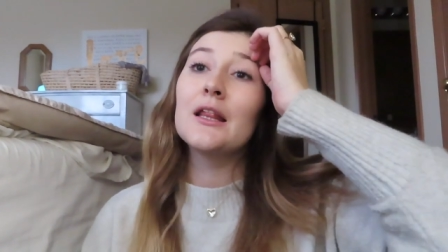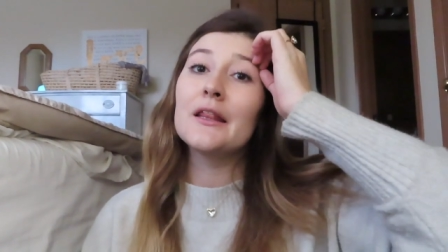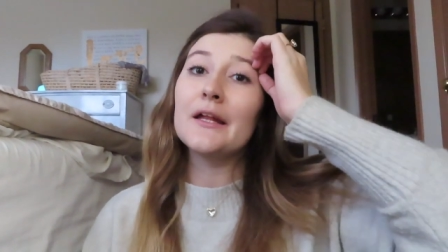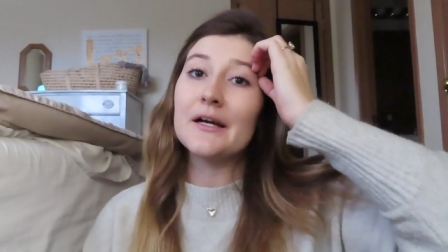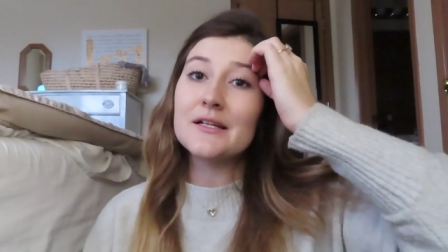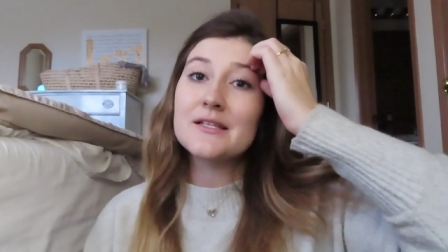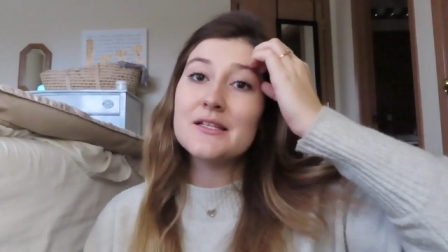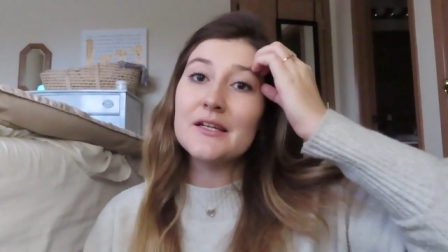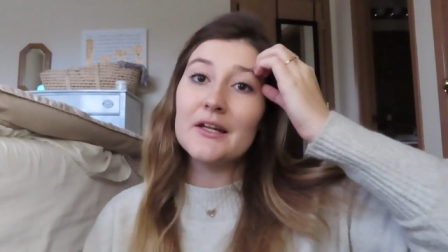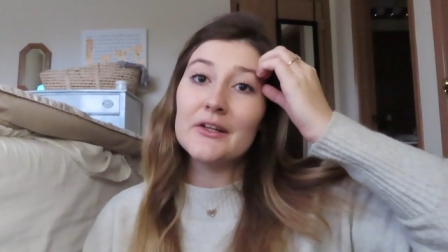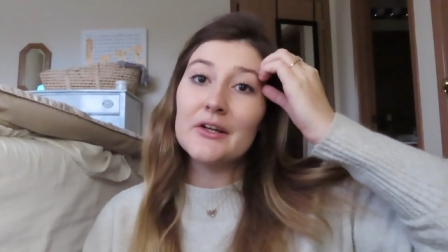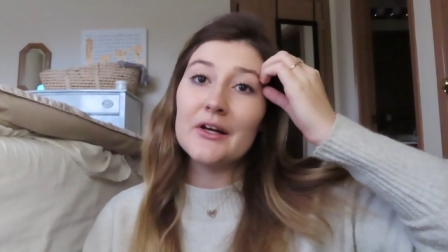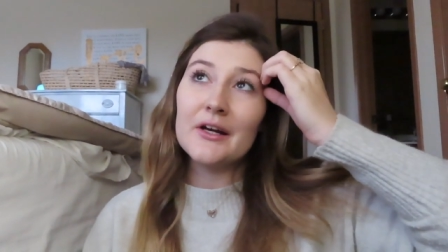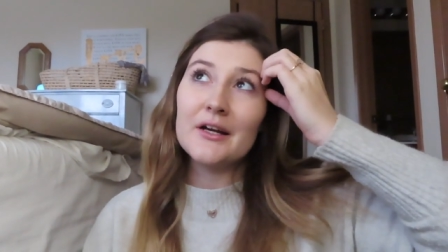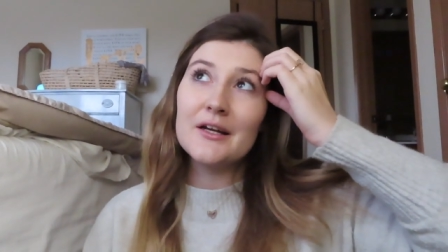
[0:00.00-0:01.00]
That's
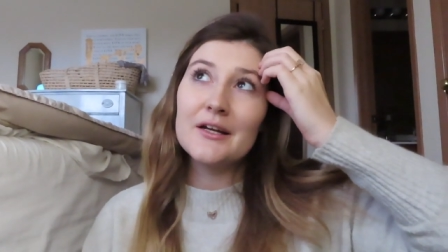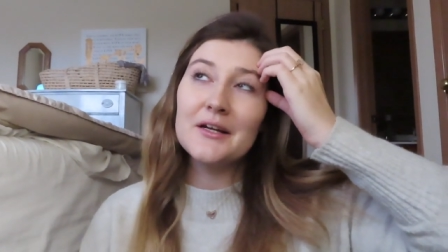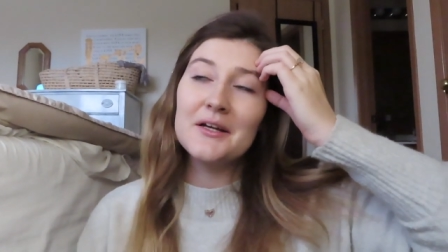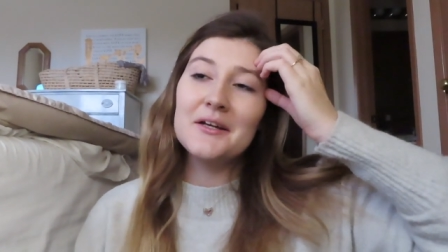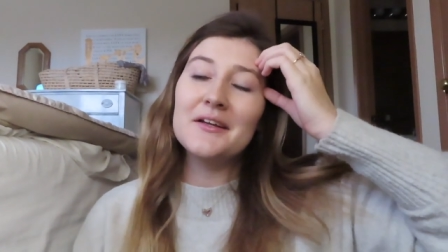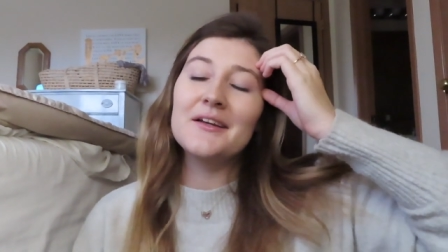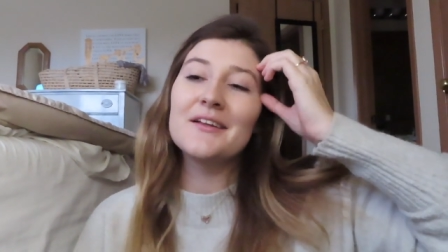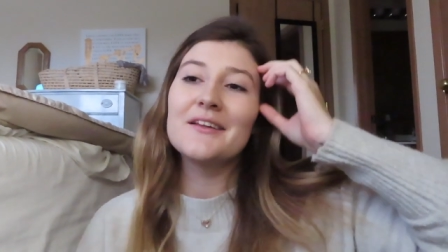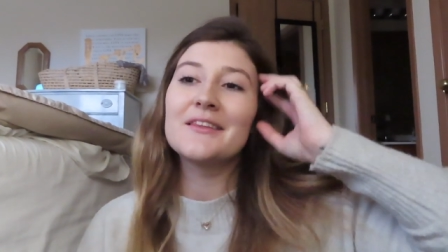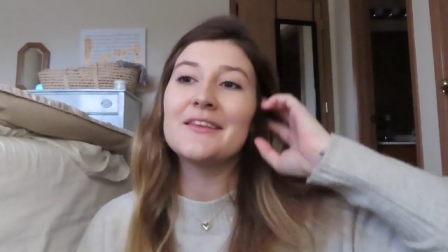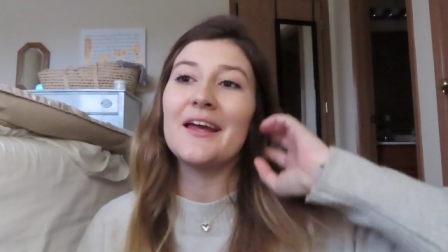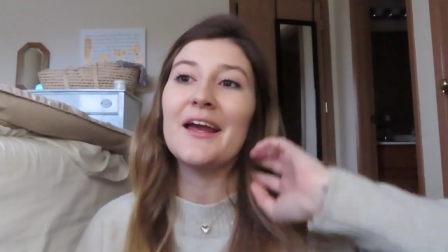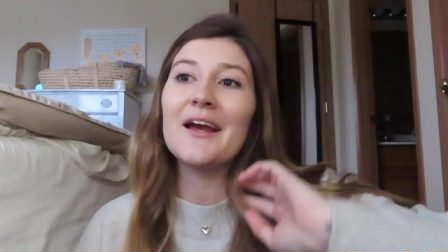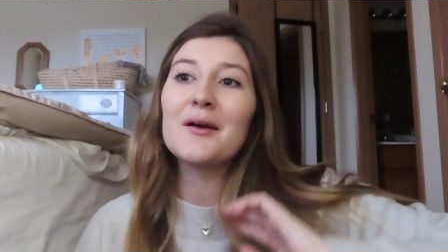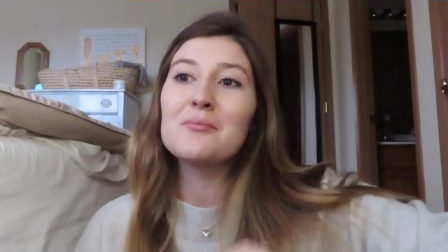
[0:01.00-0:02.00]
another
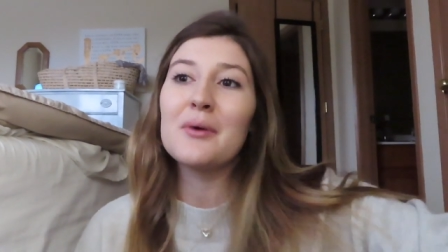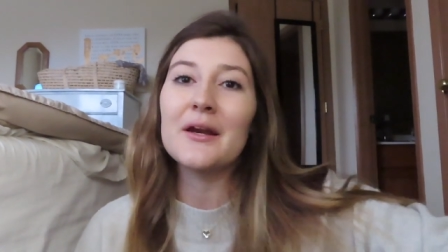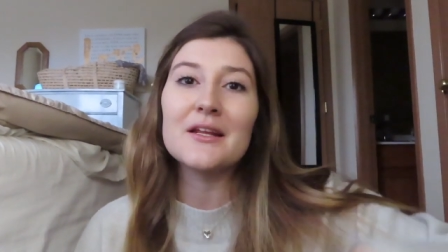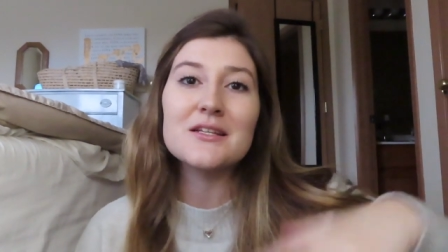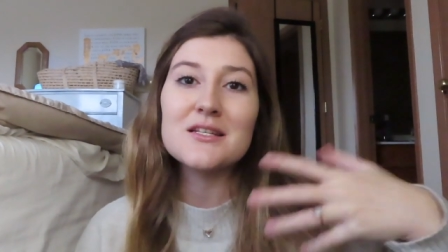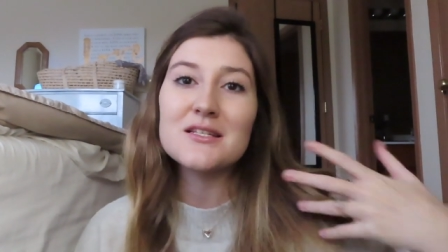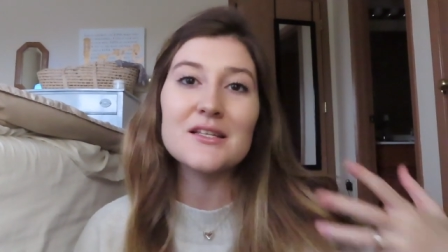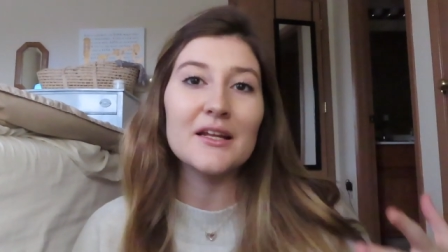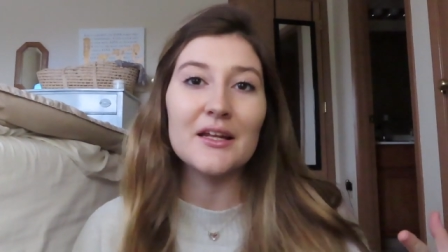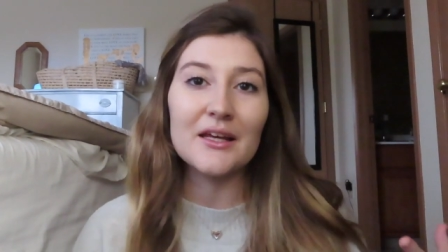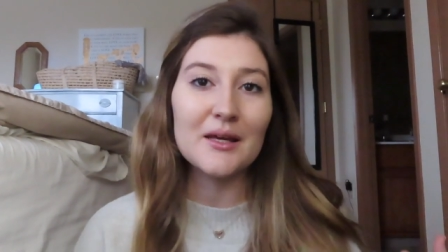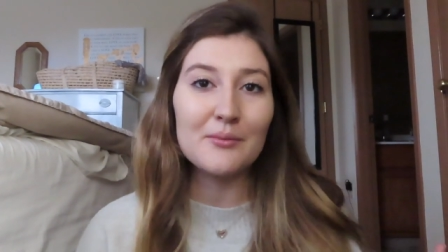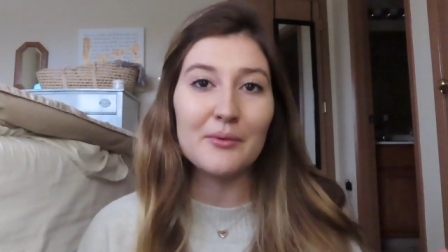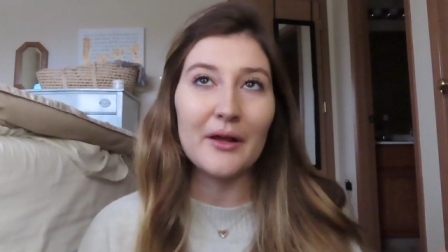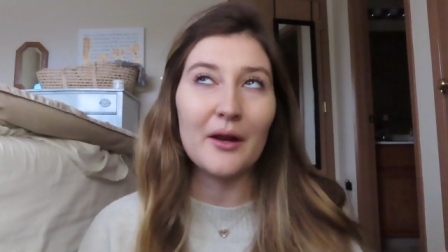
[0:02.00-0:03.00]
thing, but it's just gonna
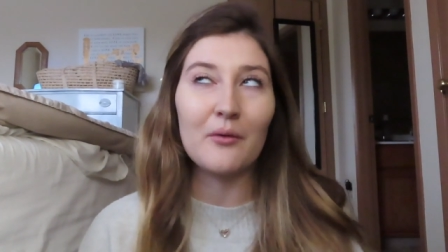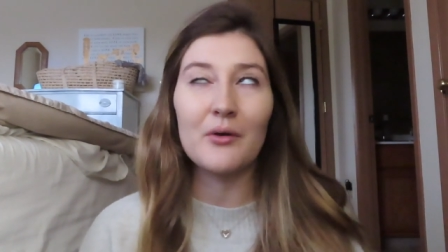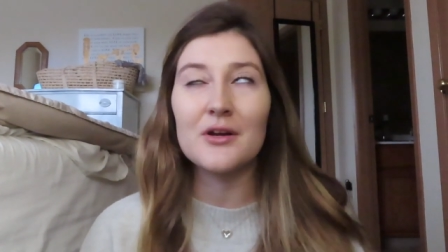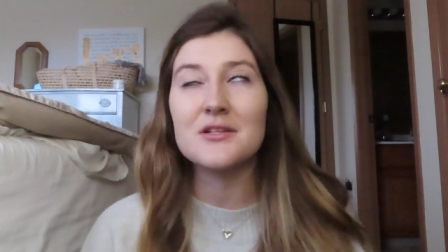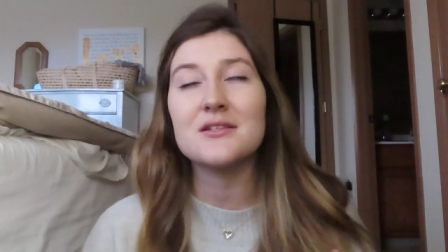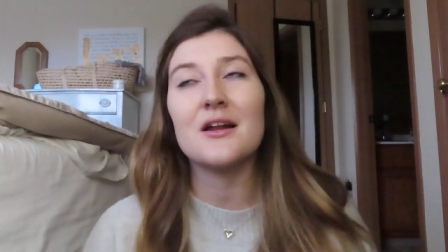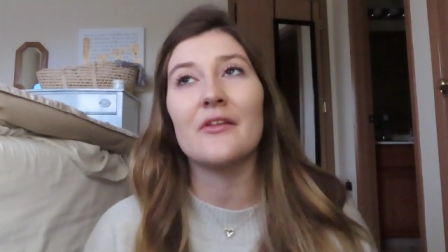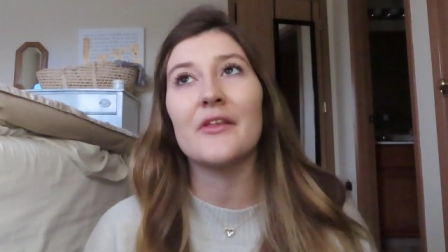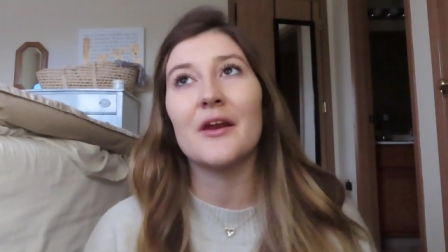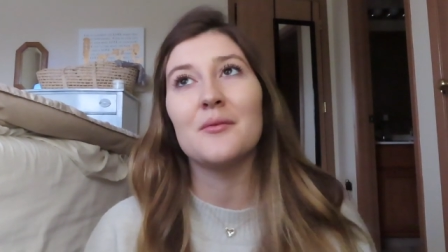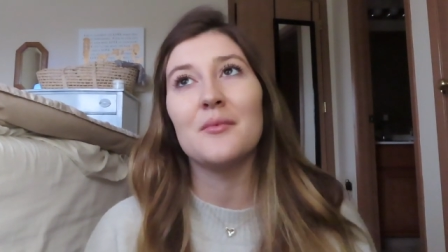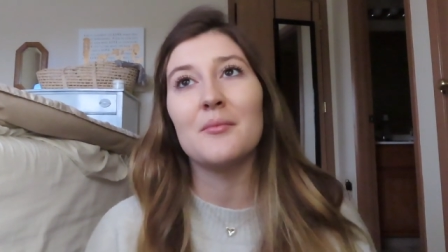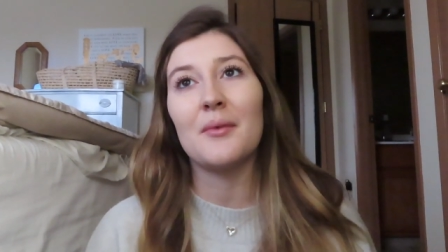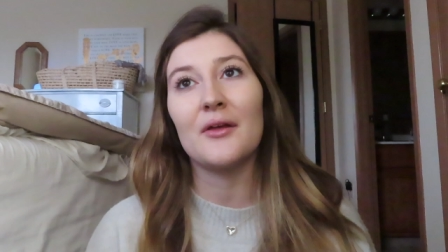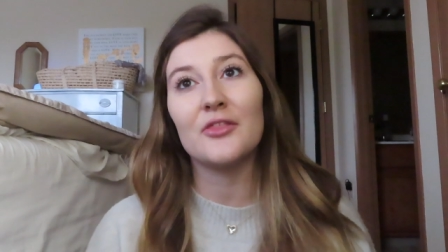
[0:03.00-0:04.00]
keep getting worse now that
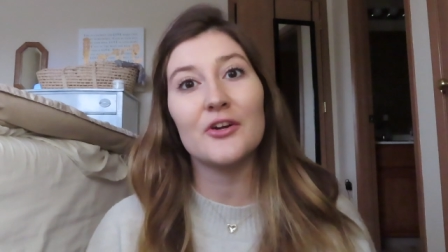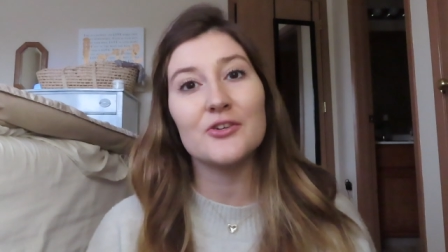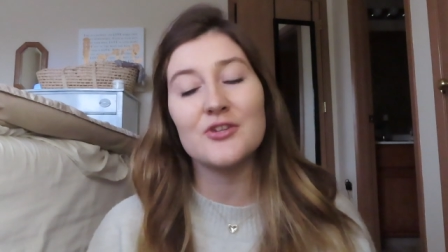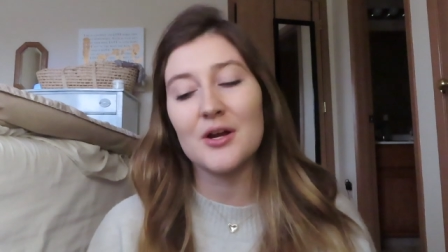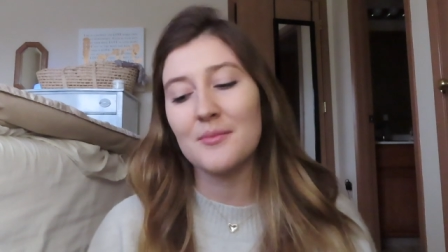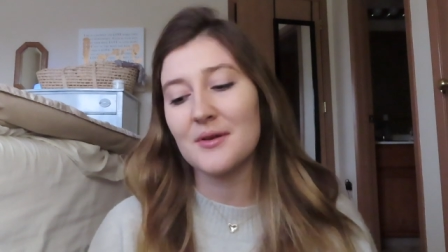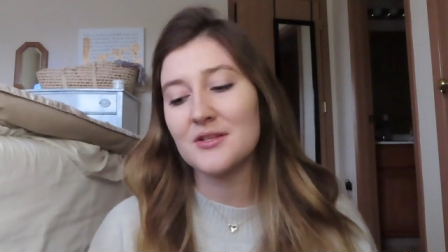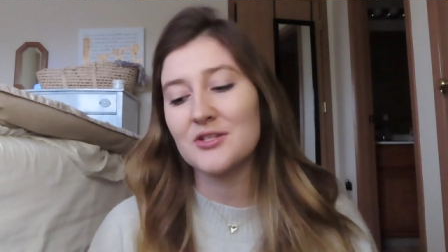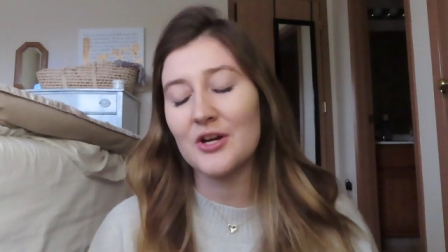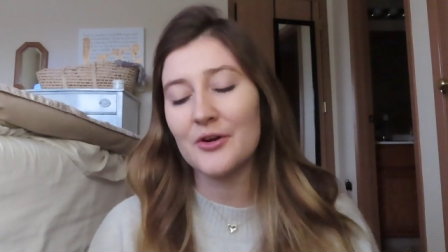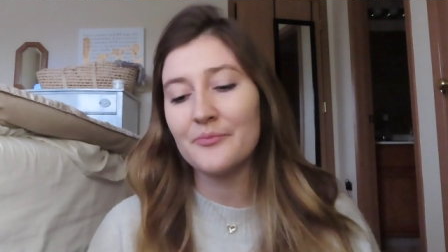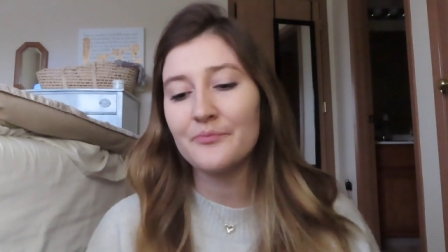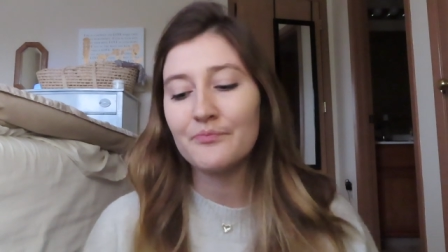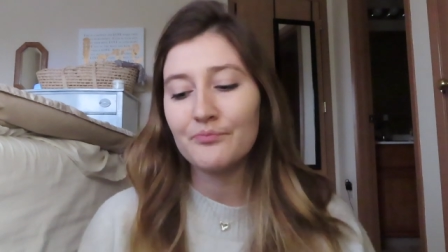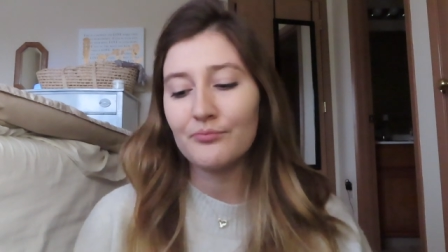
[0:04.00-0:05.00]
I'm in my third trimester.